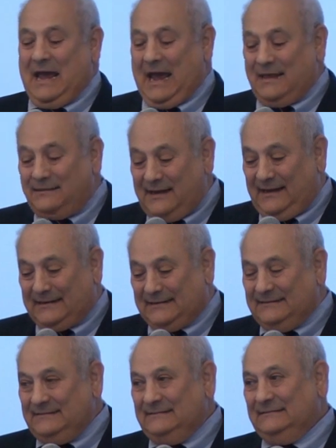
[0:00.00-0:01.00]
And
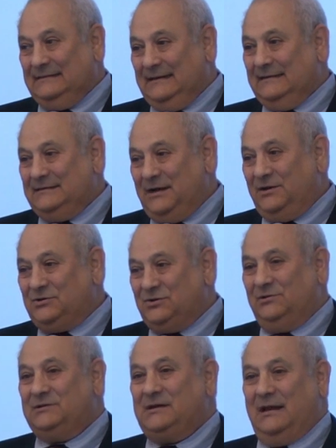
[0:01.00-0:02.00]
then Ted
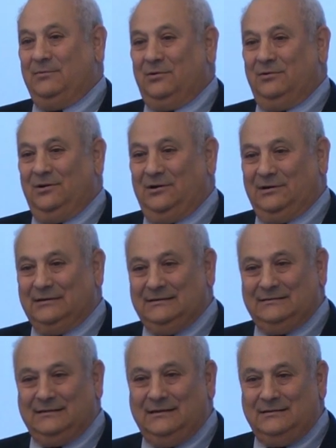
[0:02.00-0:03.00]
Schultz came along
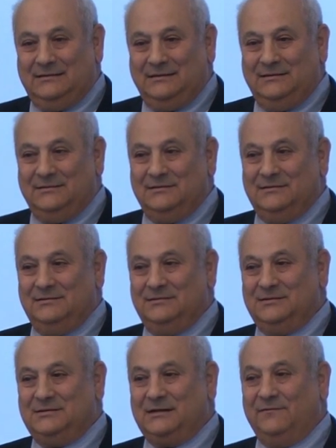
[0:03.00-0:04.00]
in
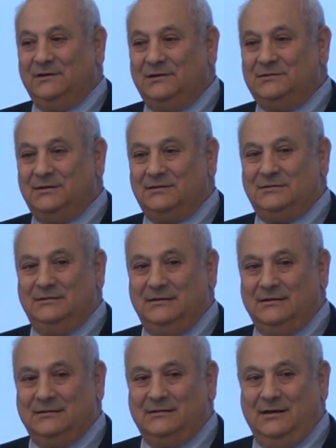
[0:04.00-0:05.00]
1976. He
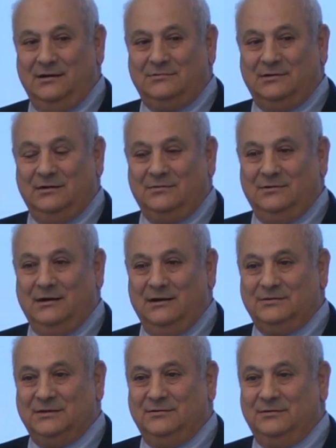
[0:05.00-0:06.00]
had a contract with
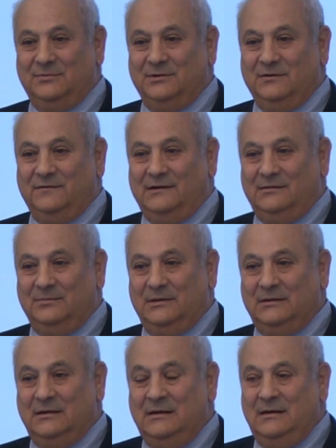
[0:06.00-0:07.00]
Housing and Urban
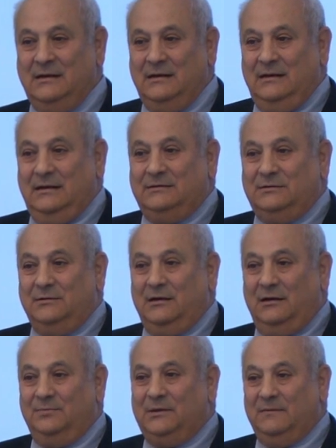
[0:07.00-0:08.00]
Development to
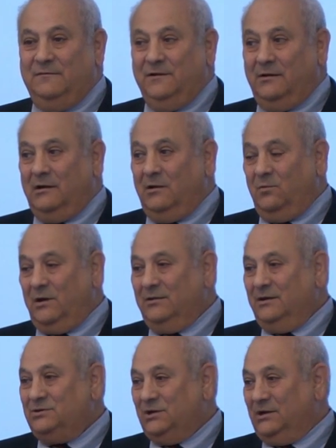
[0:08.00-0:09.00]
help them figure out where
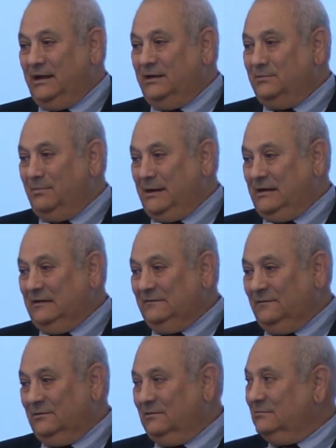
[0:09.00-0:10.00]
they should lend money
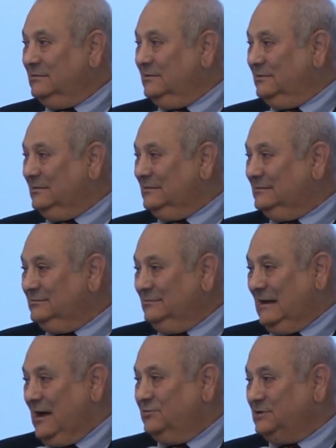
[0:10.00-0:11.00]
for
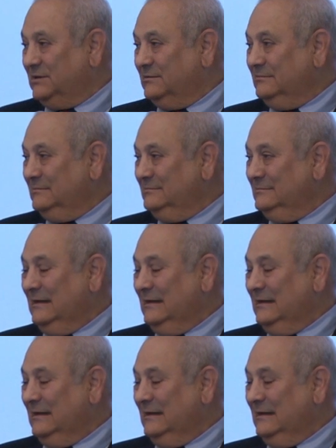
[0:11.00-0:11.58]
housing.